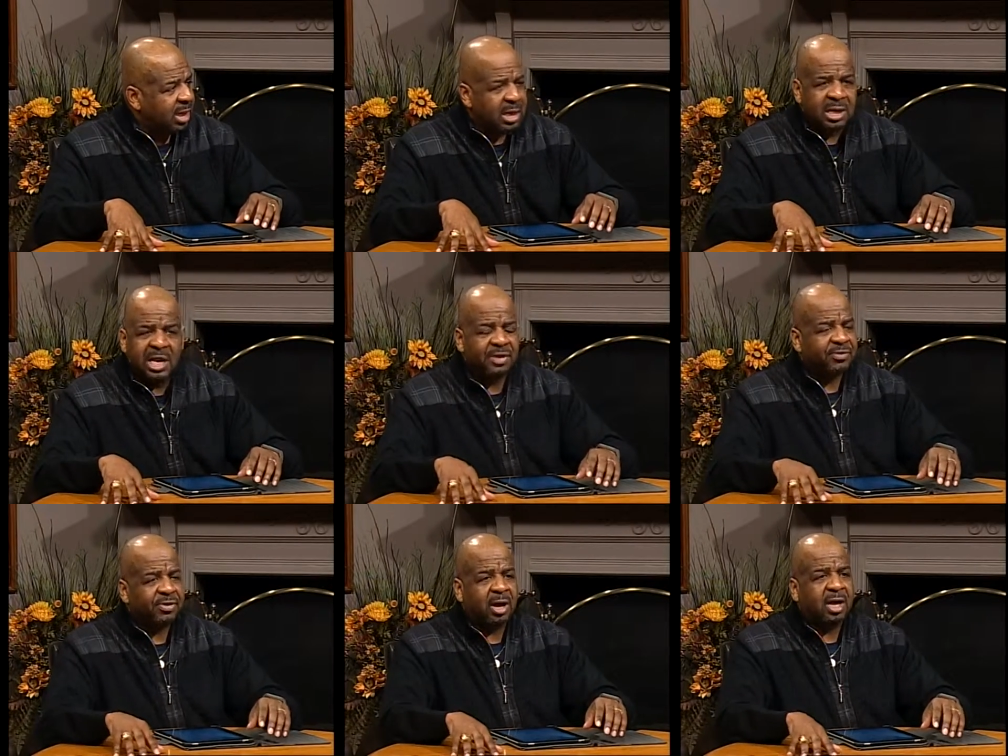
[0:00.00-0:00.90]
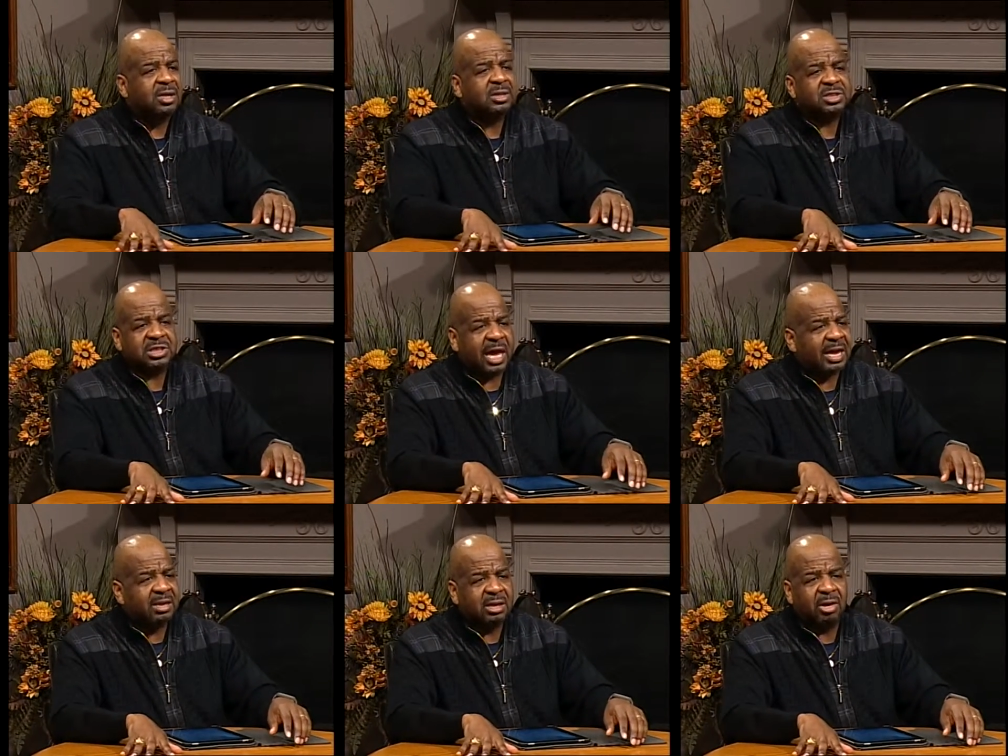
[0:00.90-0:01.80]
never
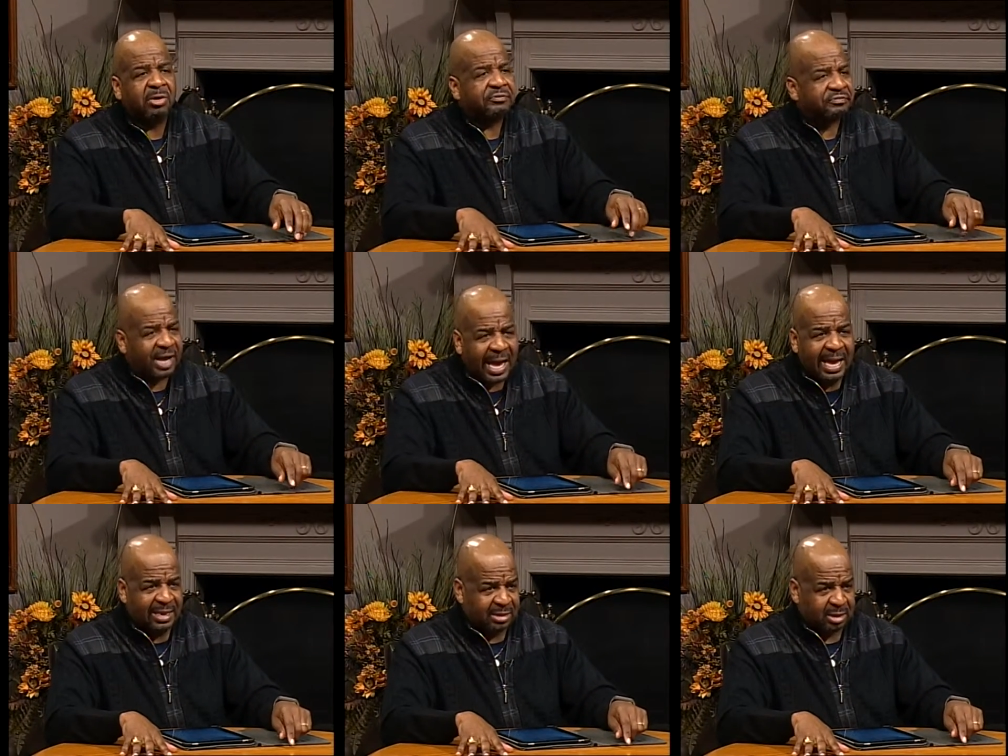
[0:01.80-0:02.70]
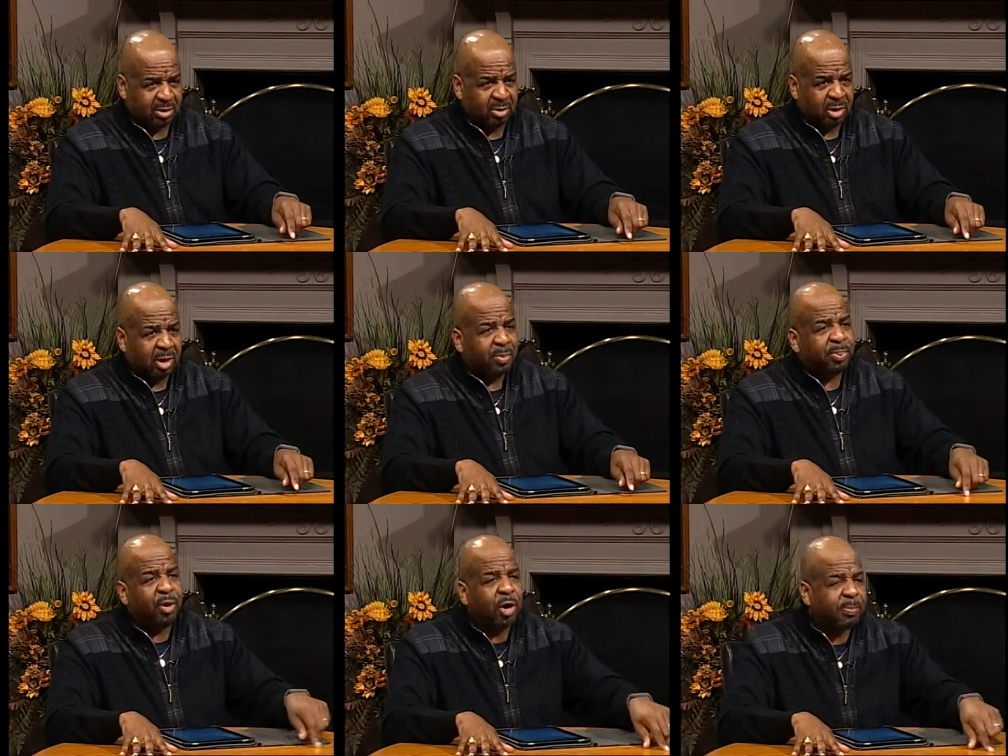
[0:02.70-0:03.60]
understanding or finding yeah.
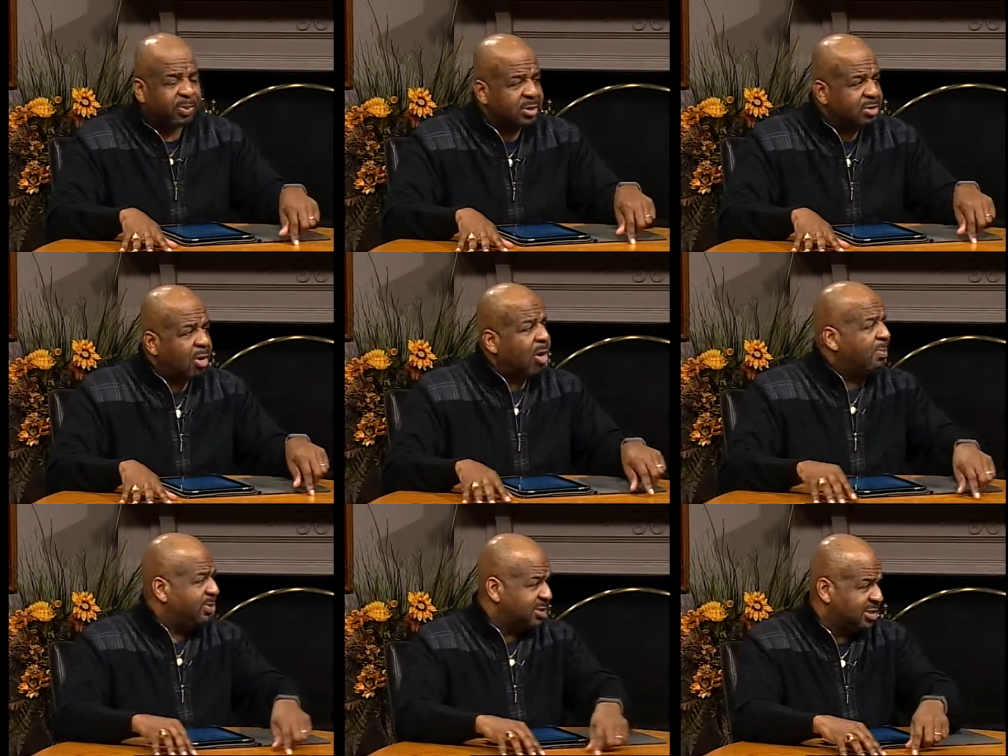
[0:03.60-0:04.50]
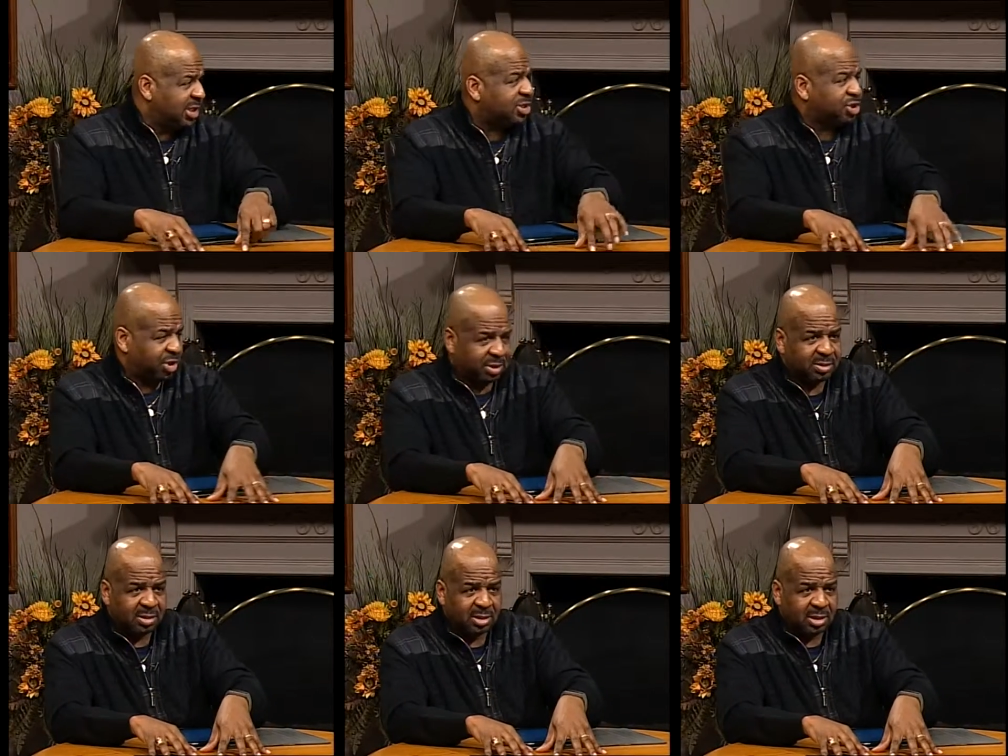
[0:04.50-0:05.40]
purpose or position.
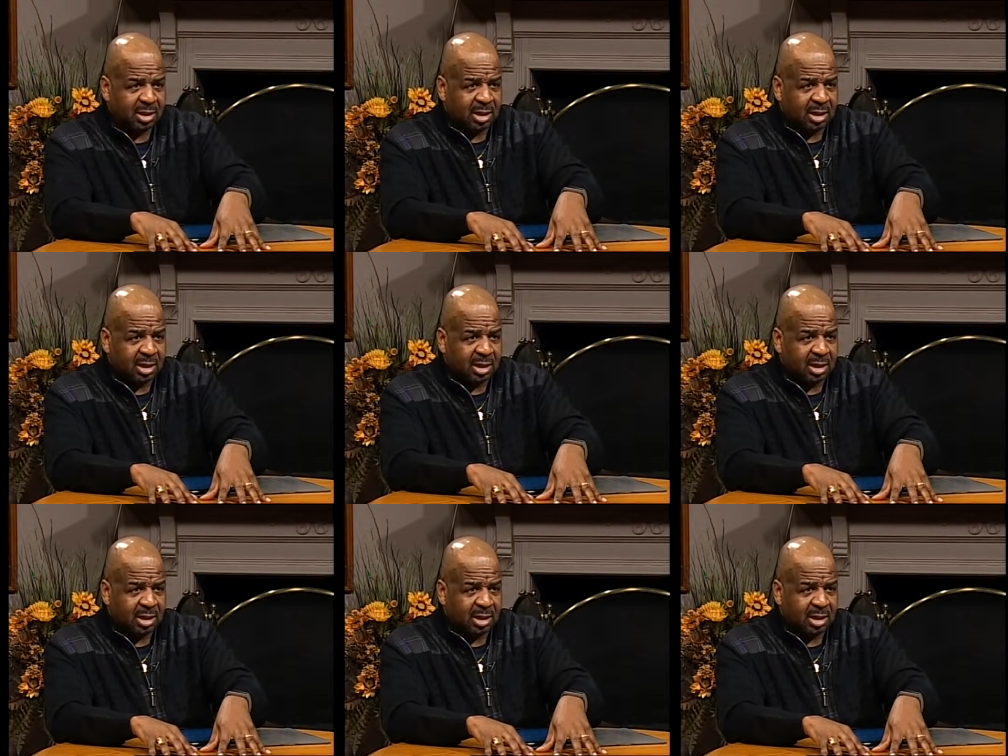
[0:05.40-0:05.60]
Yeah.